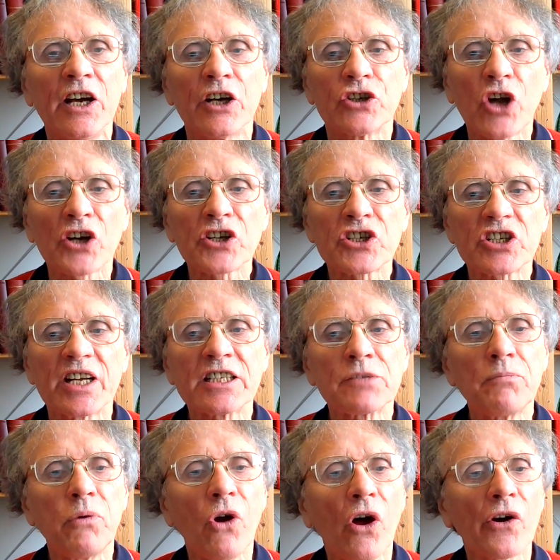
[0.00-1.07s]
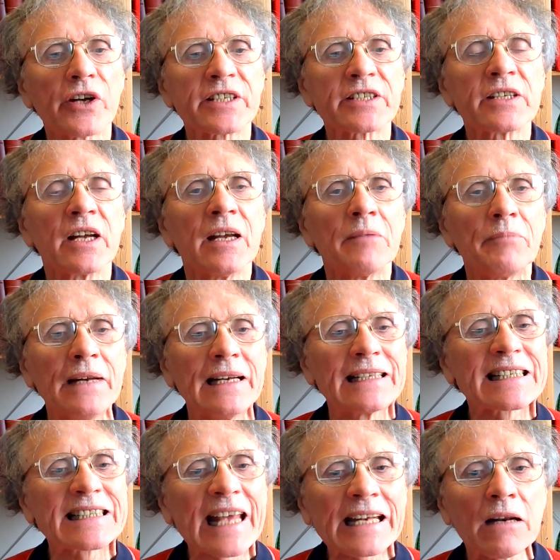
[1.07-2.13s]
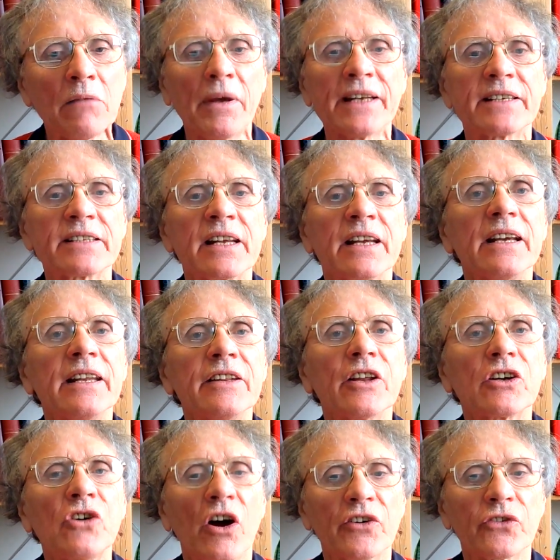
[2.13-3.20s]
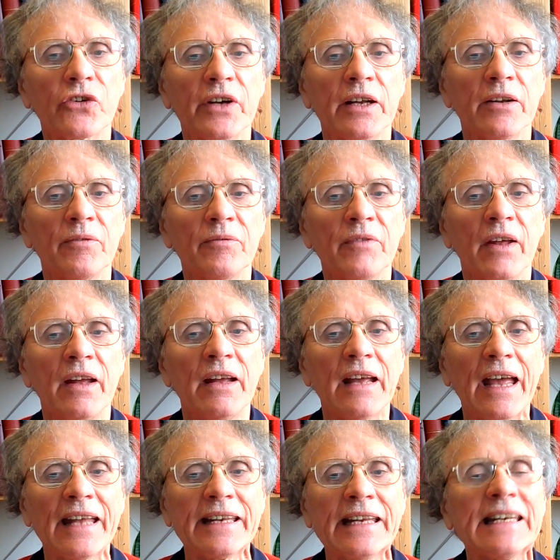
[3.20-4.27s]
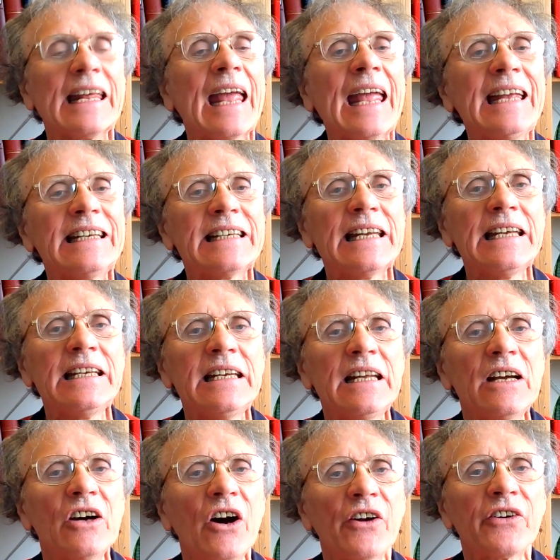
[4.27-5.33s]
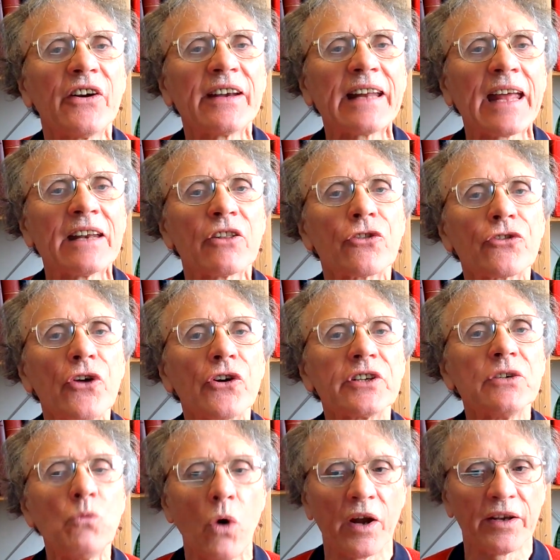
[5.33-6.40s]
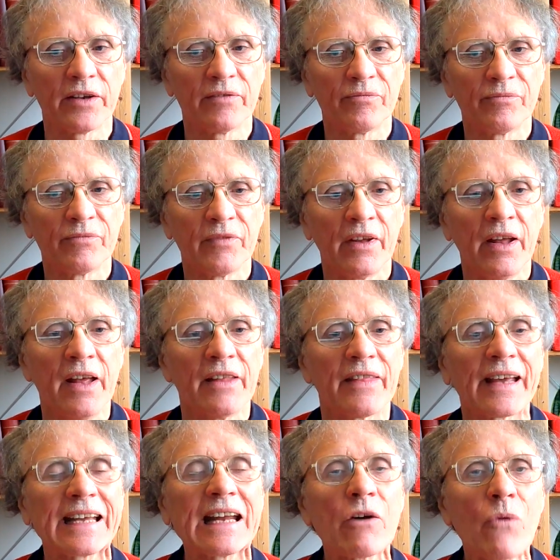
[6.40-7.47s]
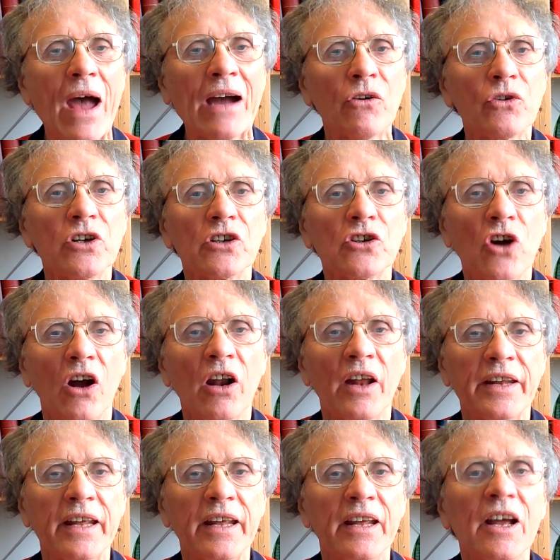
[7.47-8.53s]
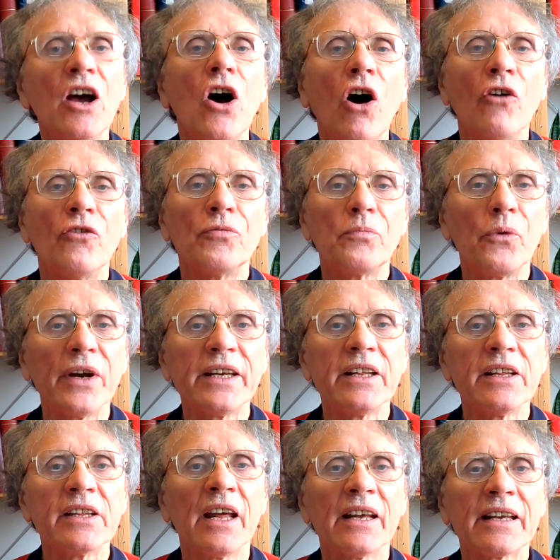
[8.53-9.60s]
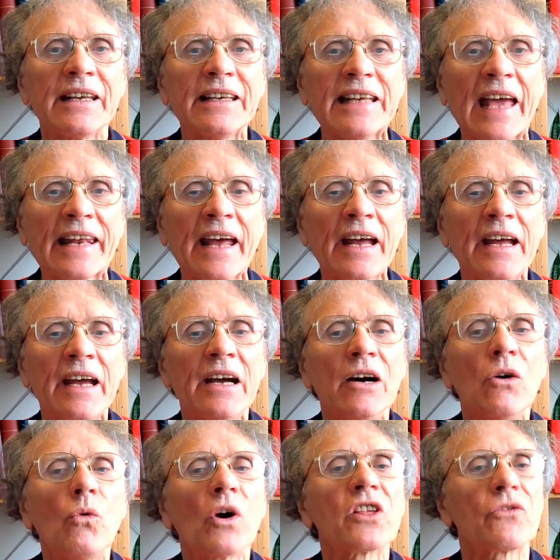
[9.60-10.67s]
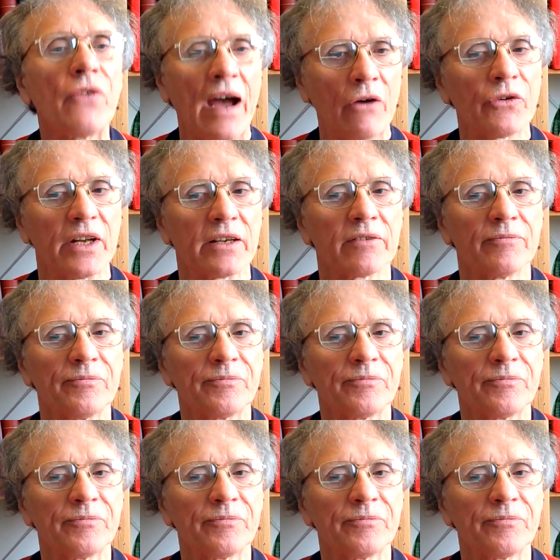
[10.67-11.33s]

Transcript: Dutch explorers built settlements in the country, and in 1831, the Crown Colony of British Guiana was founded.